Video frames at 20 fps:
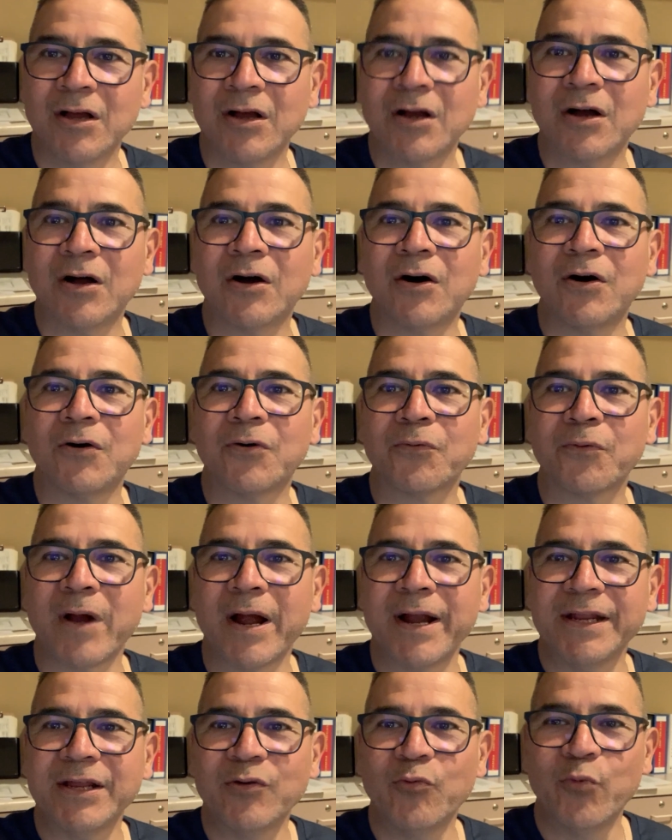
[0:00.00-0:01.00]

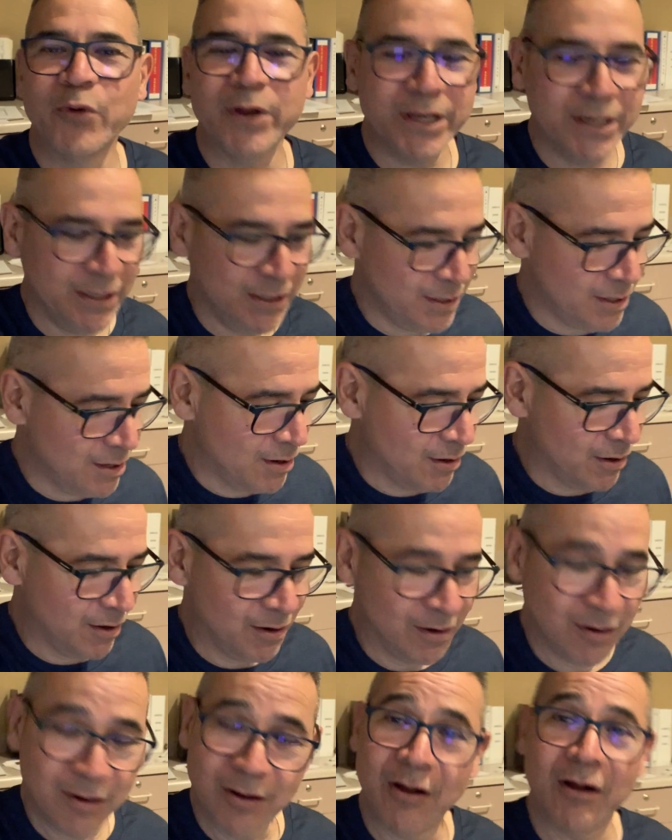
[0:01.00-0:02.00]
Alrighty, we
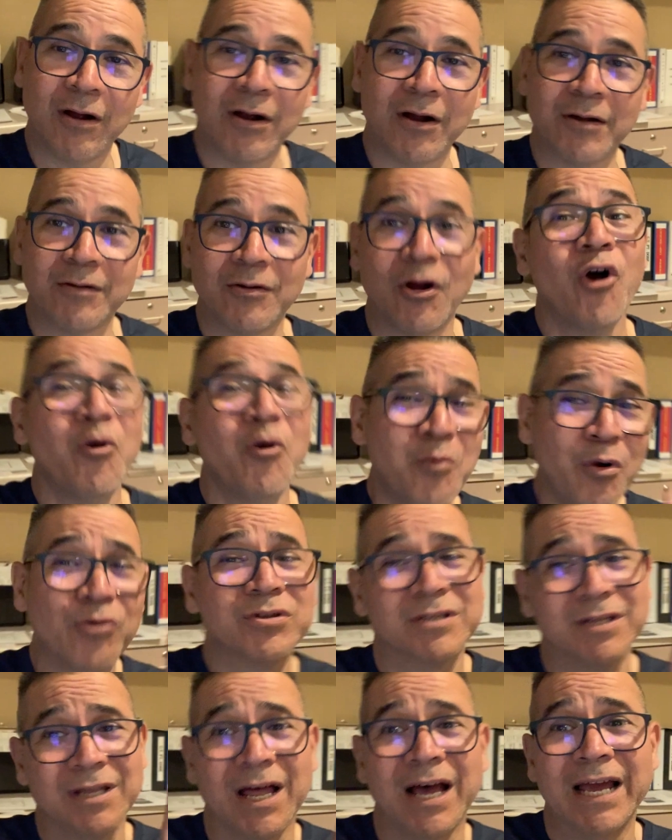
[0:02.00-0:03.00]
are
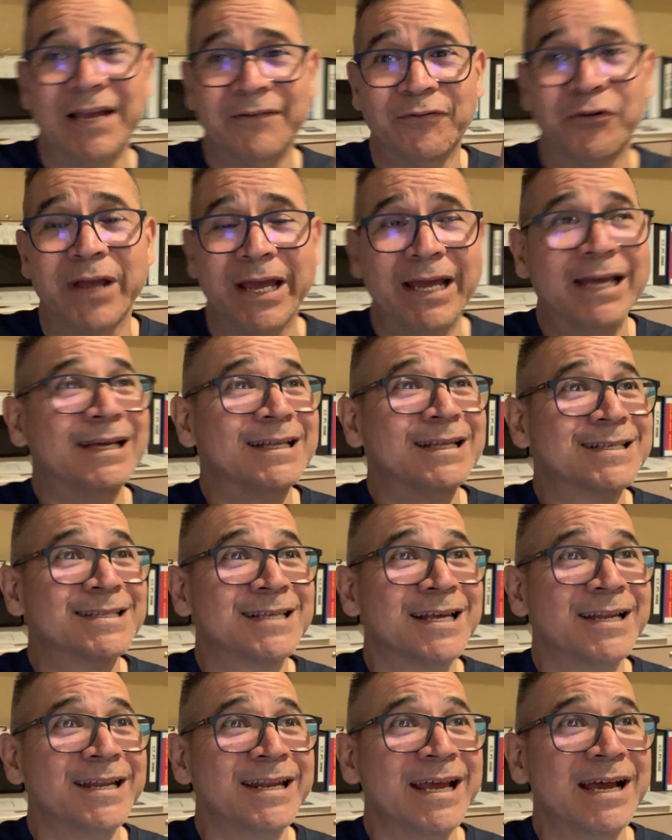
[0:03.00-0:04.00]
almost live. Okay, it's
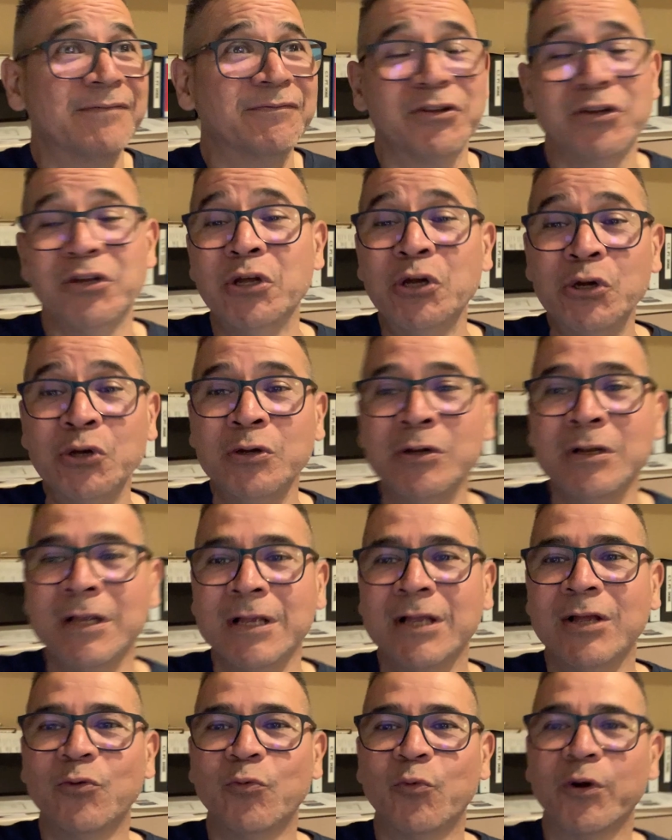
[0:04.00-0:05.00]
Sunday afternoon.
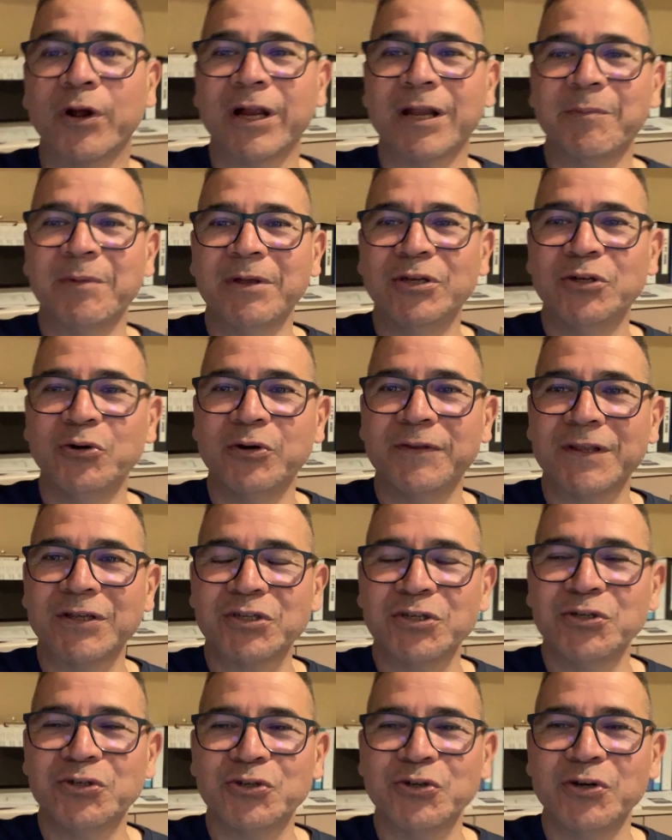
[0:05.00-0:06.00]
We're going to be doing this
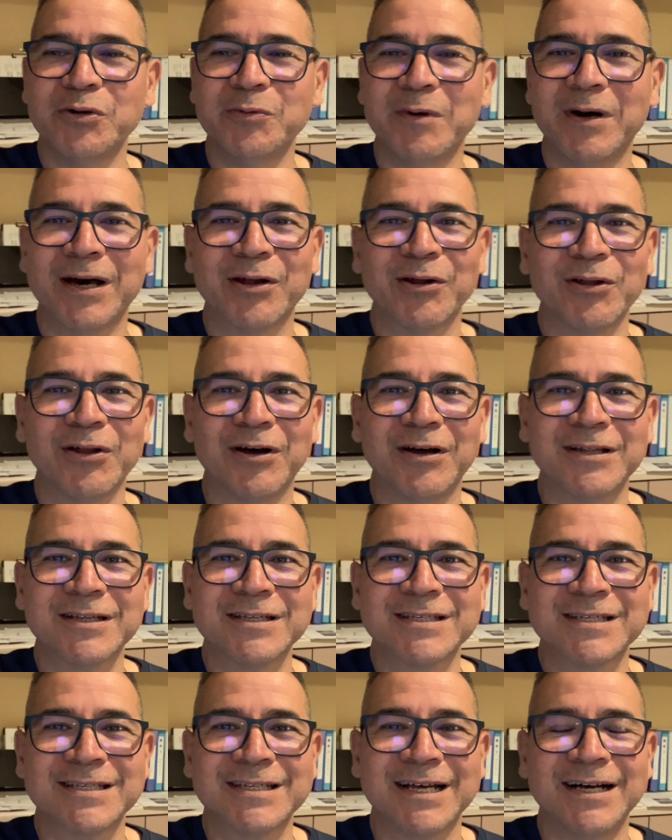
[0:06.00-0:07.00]
YouTube huddle on
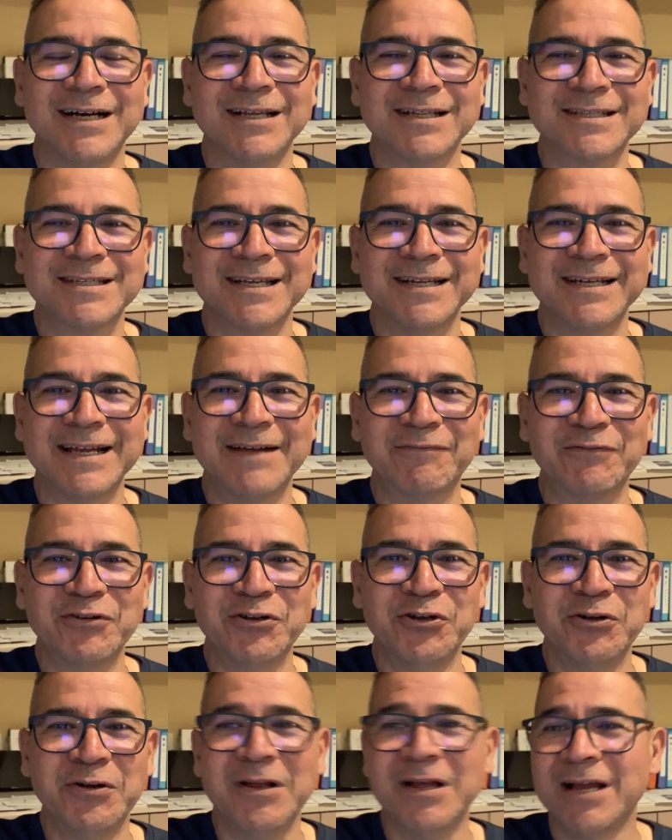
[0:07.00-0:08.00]
Sunday
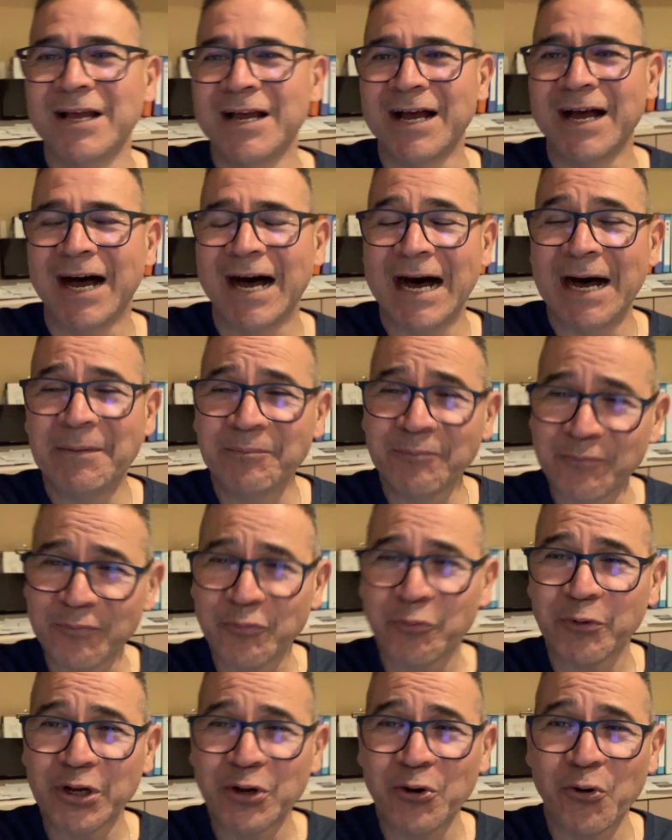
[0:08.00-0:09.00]
afternoon. I'm
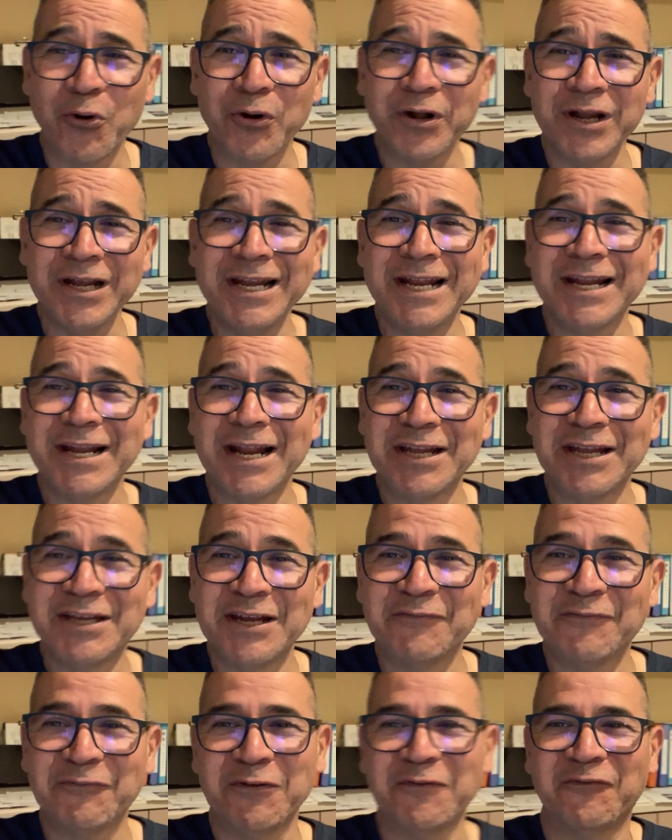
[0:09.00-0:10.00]
recording in a
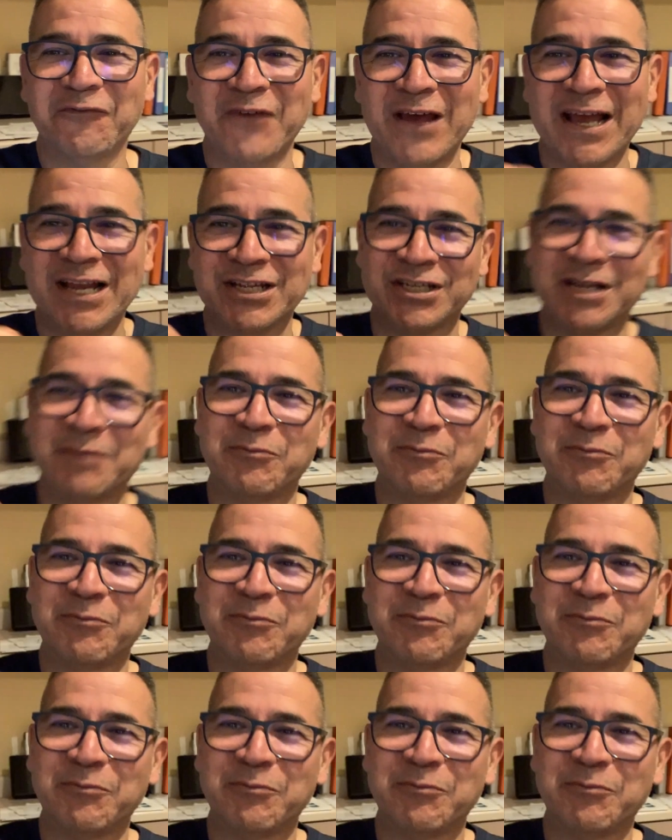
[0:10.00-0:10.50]
different fashion.